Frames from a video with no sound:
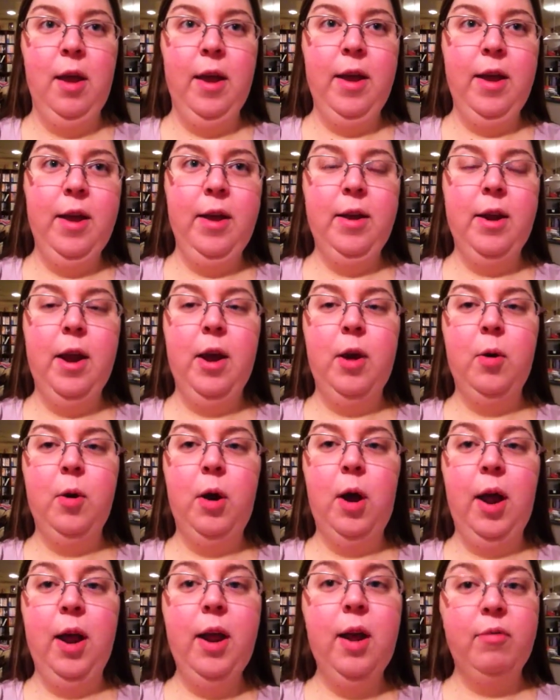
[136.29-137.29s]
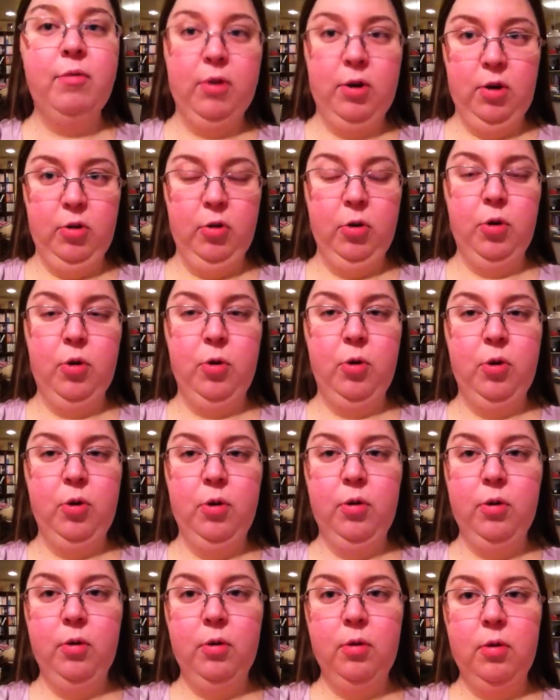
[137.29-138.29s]
And now I have another
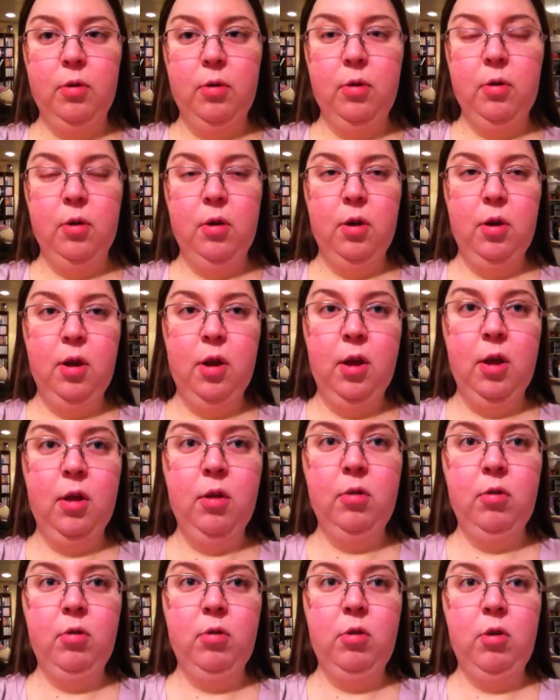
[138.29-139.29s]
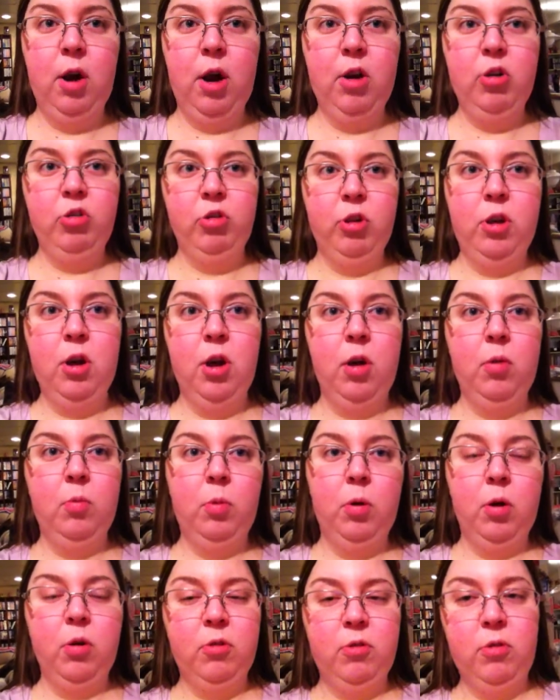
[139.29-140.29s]
cold. It gradually
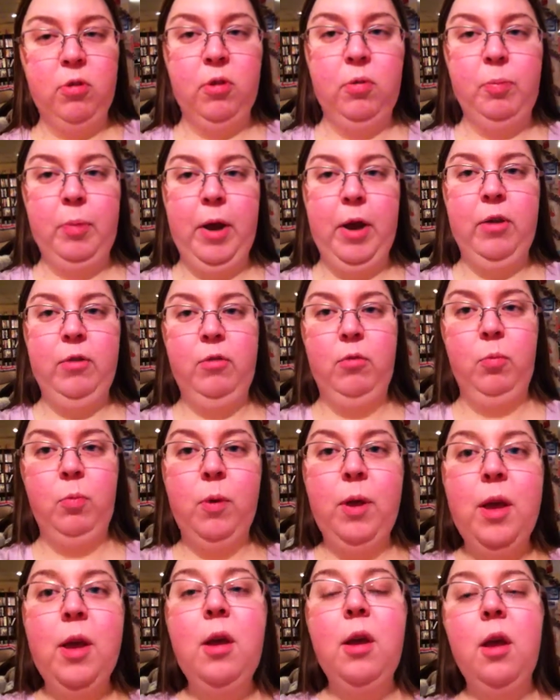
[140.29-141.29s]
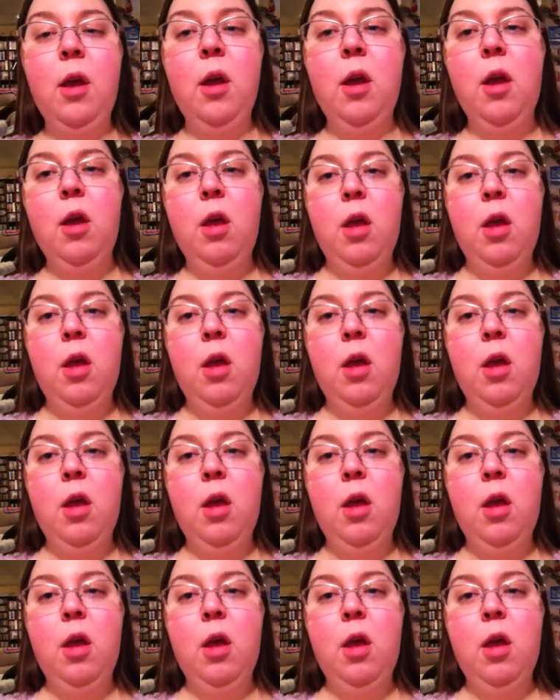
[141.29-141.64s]
got worse this past week.